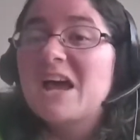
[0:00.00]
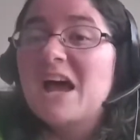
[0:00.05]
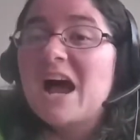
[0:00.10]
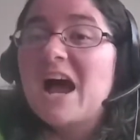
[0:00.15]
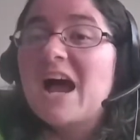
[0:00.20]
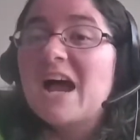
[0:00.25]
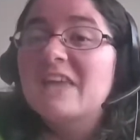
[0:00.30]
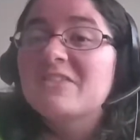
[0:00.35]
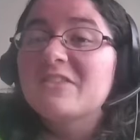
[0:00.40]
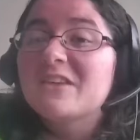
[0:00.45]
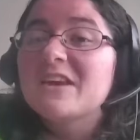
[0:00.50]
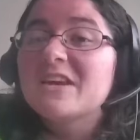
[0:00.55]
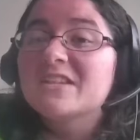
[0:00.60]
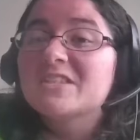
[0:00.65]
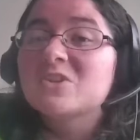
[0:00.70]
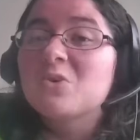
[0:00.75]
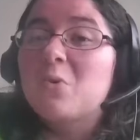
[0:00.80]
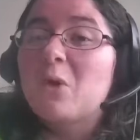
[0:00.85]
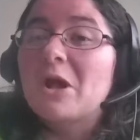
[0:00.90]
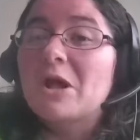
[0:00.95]
I think
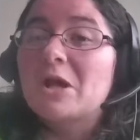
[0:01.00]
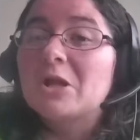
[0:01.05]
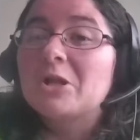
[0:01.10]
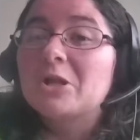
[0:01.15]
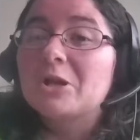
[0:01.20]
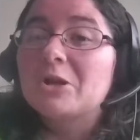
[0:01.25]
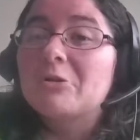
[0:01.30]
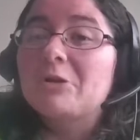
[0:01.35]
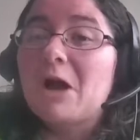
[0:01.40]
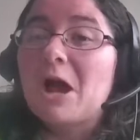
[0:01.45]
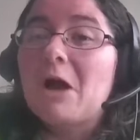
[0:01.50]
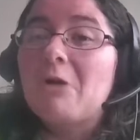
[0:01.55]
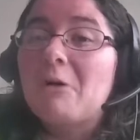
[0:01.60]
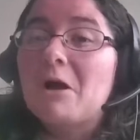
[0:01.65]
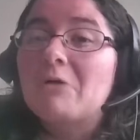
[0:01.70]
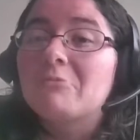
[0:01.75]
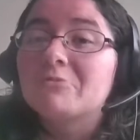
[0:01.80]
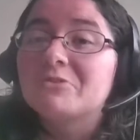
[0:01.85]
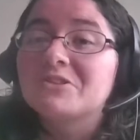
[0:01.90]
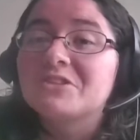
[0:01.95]
it's quite clear how
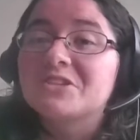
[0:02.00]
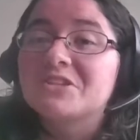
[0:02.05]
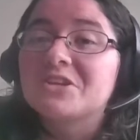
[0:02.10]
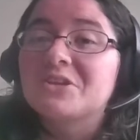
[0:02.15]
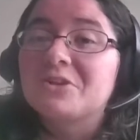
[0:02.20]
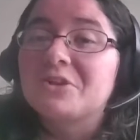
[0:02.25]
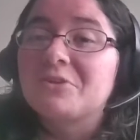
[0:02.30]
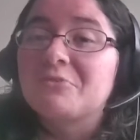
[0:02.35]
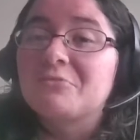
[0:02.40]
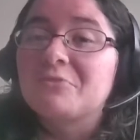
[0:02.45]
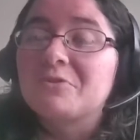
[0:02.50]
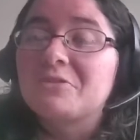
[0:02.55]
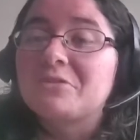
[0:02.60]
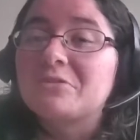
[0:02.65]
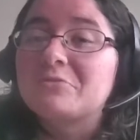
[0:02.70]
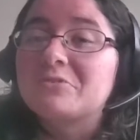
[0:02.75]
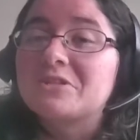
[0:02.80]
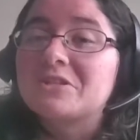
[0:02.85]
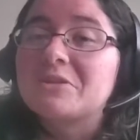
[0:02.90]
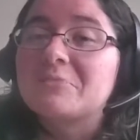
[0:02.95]
I was dealing with
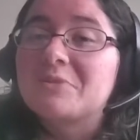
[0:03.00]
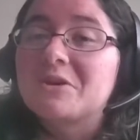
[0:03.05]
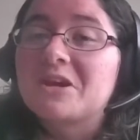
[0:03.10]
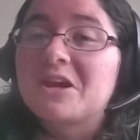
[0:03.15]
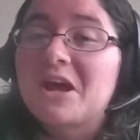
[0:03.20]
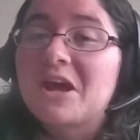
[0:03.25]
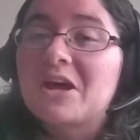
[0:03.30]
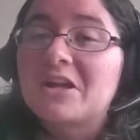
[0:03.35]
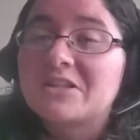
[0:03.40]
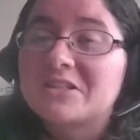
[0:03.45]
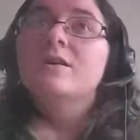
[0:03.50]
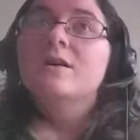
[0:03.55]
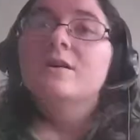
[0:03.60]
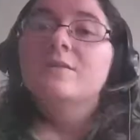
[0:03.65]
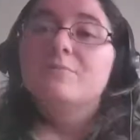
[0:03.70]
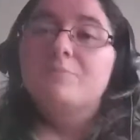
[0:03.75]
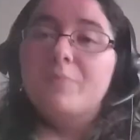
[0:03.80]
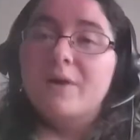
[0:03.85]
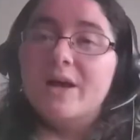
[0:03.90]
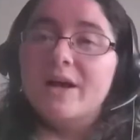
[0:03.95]
those limited ads.
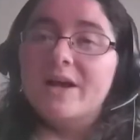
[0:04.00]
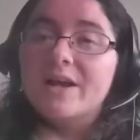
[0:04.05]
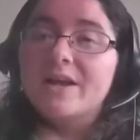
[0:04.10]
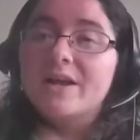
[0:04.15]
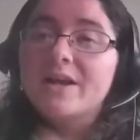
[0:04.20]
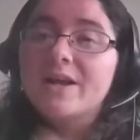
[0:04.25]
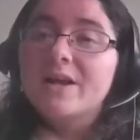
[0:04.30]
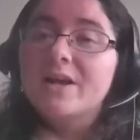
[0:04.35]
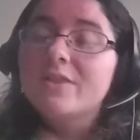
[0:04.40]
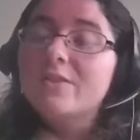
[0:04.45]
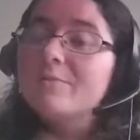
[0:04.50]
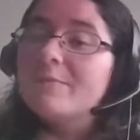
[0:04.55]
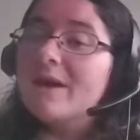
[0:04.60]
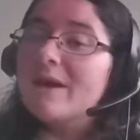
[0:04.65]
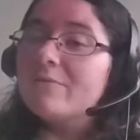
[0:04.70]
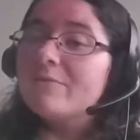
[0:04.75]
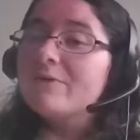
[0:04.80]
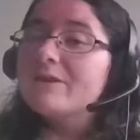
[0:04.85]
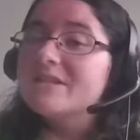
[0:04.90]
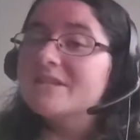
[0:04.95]
But the
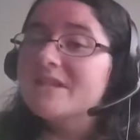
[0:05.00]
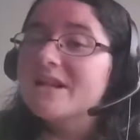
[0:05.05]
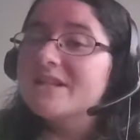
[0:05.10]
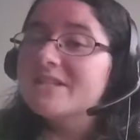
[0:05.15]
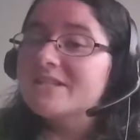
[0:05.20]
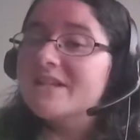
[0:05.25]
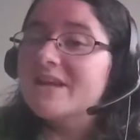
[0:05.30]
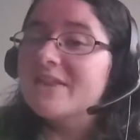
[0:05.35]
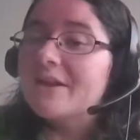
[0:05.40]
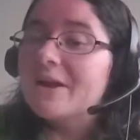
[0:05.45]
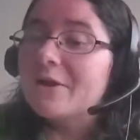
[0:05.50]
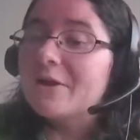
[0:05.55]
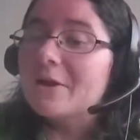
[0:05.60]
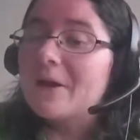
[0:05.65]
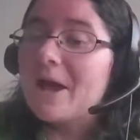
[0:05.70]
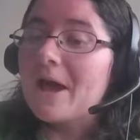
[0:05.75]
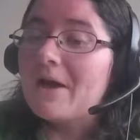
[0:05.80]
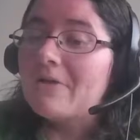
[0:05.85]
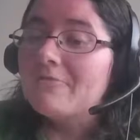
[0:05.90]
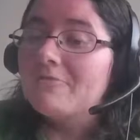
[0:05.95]
main reason I say that I
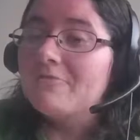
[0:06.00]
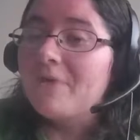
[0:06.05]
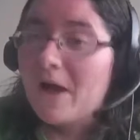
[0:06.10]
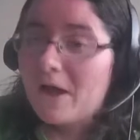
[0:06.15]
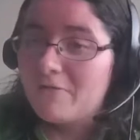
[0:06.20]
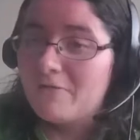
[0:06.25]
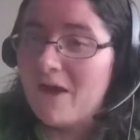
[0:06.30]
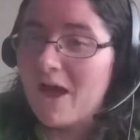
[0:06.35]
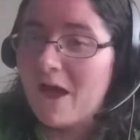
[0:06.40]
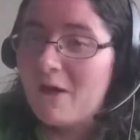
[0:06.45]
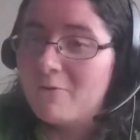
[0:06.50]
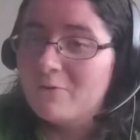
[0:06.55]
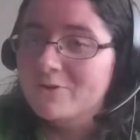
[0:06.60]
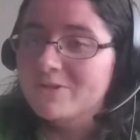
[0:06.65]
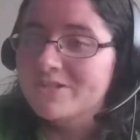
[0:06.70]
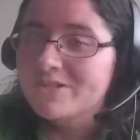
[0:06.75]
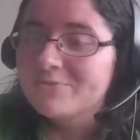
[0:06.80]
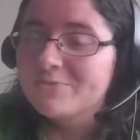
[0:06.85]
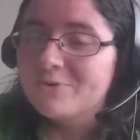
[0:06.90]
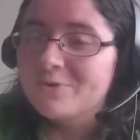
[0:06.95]
only have five
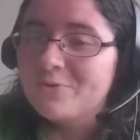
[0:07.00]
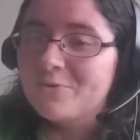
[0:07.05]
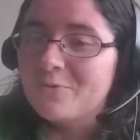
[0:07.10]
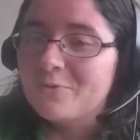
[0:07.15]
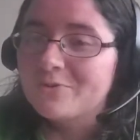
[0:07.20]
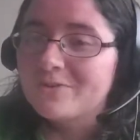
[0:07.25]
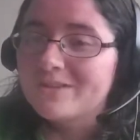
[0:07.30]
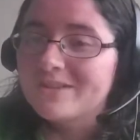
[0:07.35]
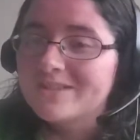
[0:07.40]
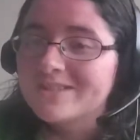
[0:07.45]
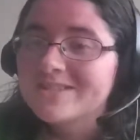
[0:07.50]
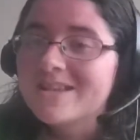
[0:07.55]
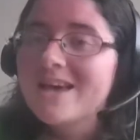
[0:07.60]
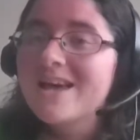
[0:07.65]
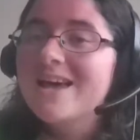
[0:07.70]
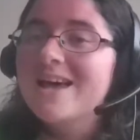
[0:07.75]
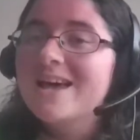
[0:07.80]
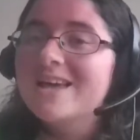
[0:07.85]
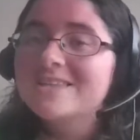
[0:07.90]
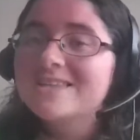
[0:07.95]
hours to record this,
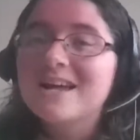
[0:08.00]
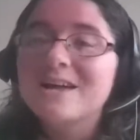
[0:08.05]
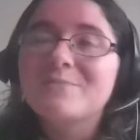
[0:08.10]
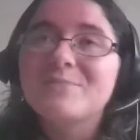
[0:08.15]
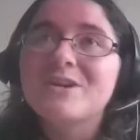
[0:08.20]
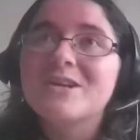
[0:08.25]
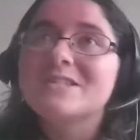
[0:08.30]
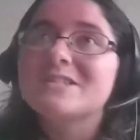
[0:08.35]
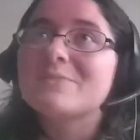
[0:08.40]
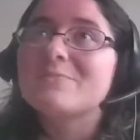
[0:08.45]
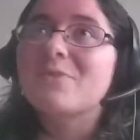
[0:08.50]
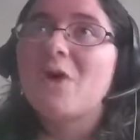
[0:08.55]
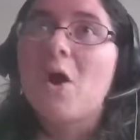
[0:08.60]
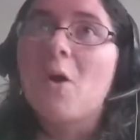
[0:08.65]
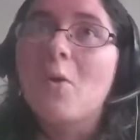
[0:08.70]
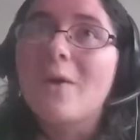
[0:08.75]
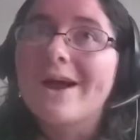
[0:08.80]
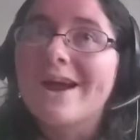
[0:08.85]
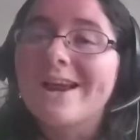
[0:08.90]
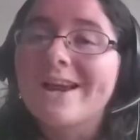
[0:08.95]
it's not because I'm
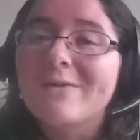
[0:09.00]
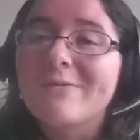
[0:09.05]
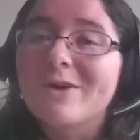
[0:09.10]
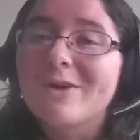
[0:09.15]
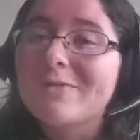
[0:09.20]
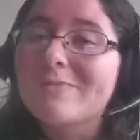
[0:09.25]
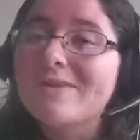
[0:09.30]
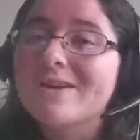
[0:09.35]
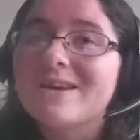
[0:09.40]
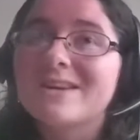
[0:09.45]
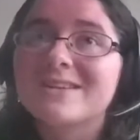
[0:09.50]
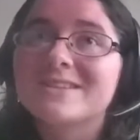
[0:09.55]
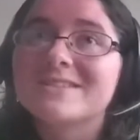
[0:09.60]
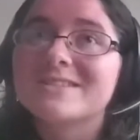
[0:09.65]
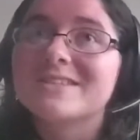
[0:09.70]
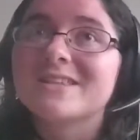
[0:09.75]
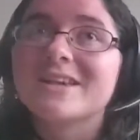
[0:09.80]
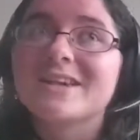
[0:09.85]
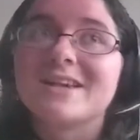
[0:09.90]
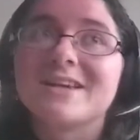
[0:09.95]
going anywhere
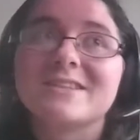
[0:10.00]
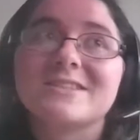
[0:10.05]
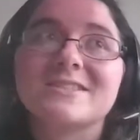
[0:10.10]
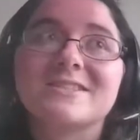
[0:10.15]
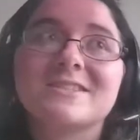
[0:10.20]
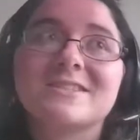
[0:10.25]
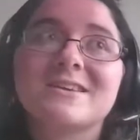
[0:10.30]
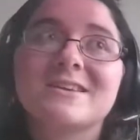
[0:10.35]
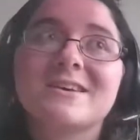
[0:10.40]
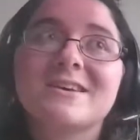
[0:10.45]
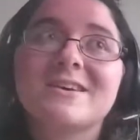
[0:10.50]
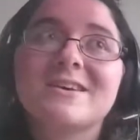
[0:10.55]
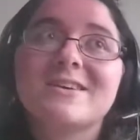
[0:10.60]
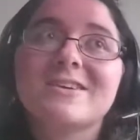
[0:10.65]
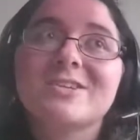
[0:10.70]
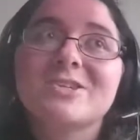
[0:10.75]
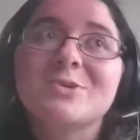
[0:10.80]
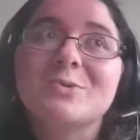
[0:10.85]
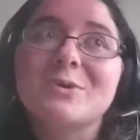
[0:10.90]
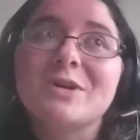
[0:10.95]
because like it's
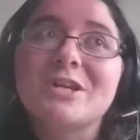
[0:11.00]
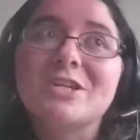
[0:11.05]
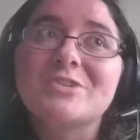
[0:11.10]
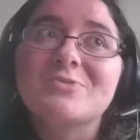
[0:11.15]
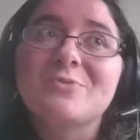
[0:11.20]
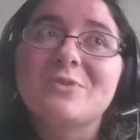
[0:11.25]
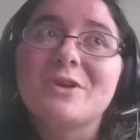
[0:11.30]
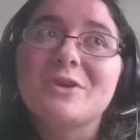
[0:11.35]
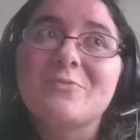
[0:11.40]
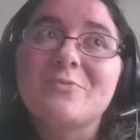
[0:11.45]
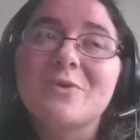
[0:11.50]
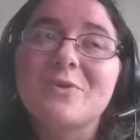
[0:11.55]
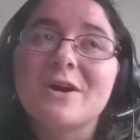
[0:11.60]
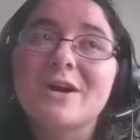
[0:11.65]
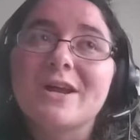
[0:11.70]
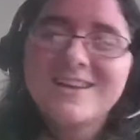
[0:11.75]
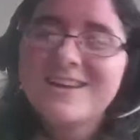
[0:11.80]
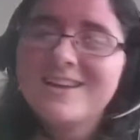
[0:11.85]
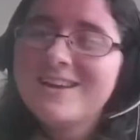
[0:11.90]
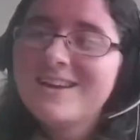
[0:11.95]

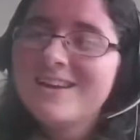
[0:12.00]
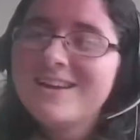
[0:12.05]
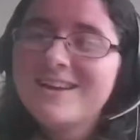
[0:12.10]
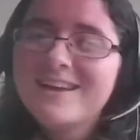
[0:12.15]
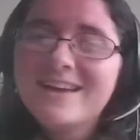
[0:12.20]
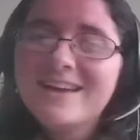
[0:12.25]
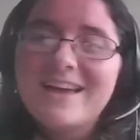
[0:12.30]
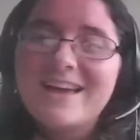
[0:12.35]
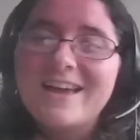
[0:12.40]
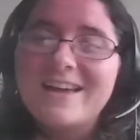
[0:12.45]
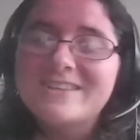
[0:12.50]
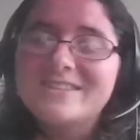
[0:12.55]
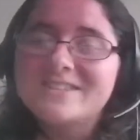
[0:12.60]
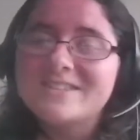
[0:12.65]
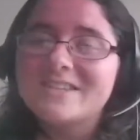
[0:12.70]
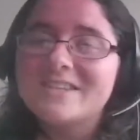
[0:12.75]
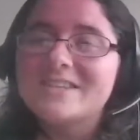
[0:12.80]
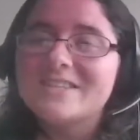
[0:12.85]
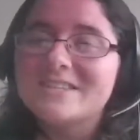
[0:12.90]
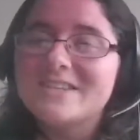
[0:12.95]
2021.
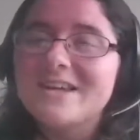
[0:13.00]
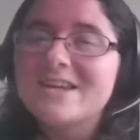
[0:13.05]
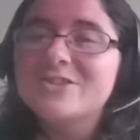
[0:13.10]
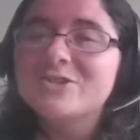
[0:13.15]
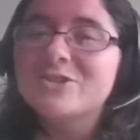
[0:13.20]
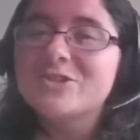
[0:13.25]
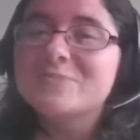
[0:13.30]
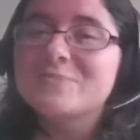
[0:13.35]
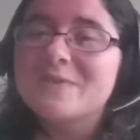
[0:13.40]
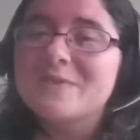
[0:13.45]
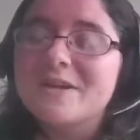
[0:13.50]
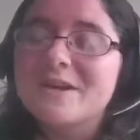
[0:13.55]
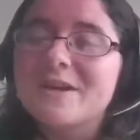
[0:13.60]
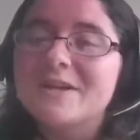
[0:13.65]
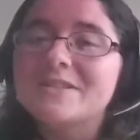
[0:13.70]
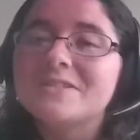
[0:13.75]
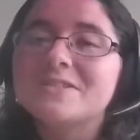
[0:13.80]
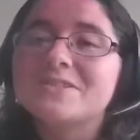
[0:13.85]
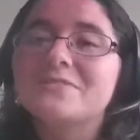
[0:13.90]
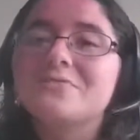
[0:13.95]
It's it's not just
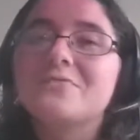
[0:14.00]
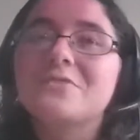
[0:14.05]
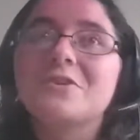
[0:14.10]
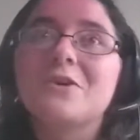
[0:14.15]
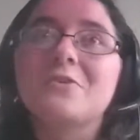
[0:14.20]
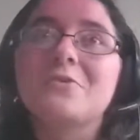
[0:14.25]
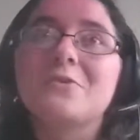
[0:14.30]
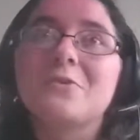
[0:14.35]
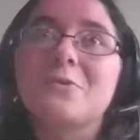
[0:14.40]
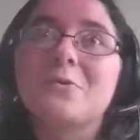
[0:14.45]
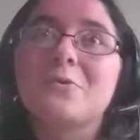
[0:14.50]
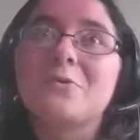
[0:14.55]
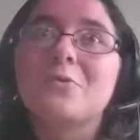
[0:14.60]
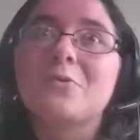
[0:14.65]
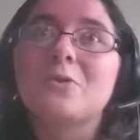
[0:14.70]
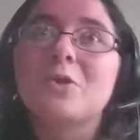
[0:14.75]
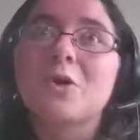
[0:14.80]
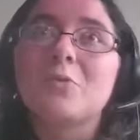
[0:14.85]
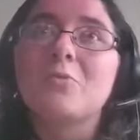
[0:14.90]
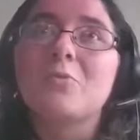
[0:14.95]
because of, you know, the whole
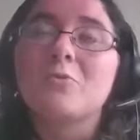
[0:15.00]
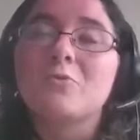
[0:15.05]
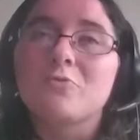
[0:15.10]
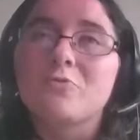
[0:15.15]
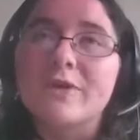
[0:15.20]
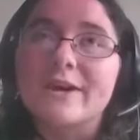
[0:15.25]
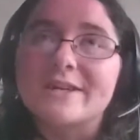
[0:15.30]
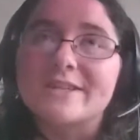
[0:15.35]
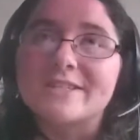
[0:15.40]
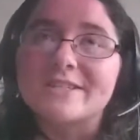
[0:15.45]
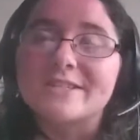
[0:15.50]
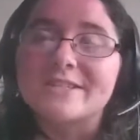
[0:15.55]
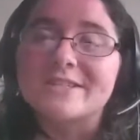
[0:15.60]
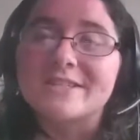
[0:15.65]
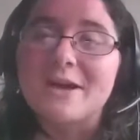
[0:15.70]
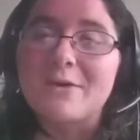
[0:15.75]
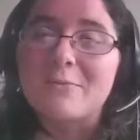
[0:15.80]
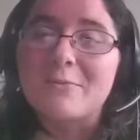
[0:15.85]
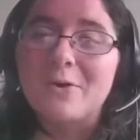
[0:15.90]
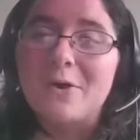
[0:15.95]
global crisis
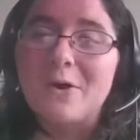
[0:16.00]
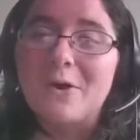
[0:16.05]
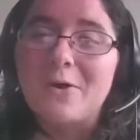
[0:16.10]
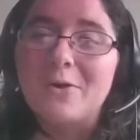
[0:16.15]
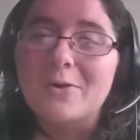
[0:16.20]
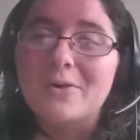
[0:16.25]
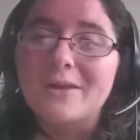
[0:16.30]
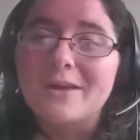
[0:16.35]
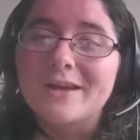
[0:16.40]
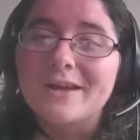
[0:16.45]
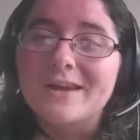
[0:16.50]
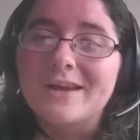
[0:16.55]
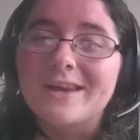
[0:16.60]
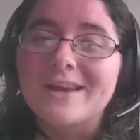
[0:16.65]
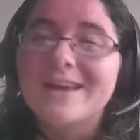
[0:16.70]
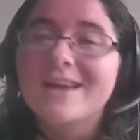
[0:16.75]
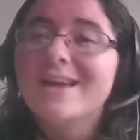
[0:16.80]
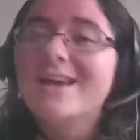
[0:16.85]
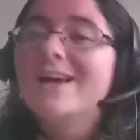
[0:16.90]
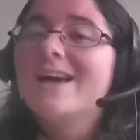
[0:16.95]
that we're all in.